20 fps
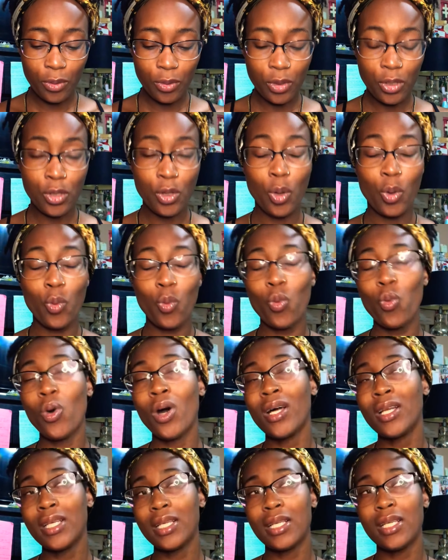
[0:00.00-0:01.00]

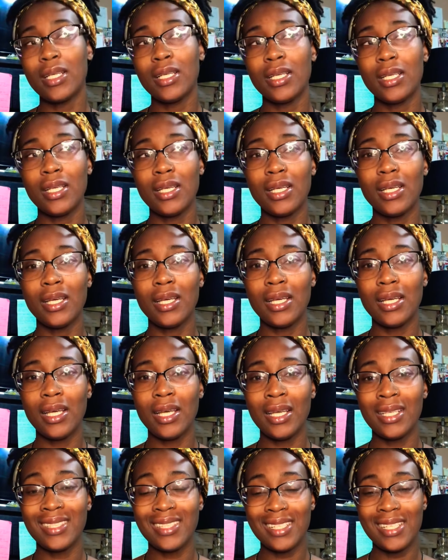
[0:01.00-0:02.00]
what
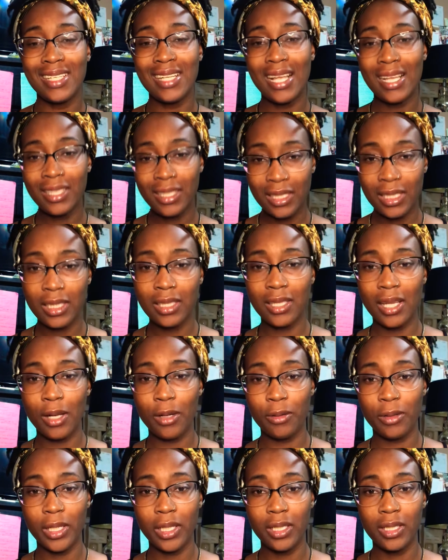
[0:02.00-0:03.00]
is
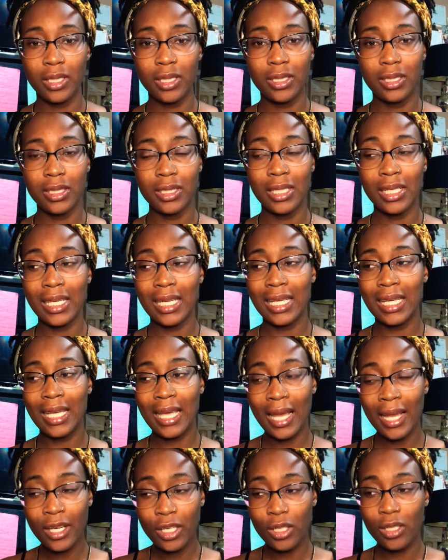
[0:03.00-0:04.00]
necessary to
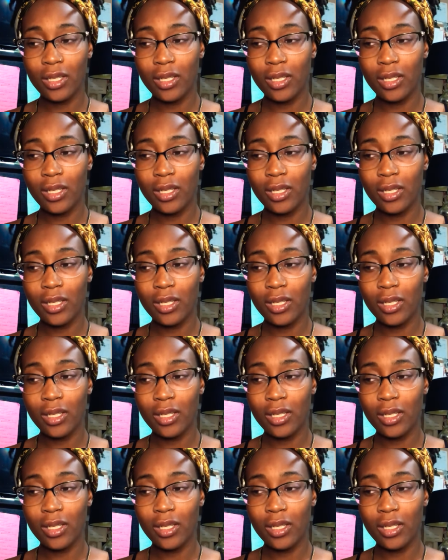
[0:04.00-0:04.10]
get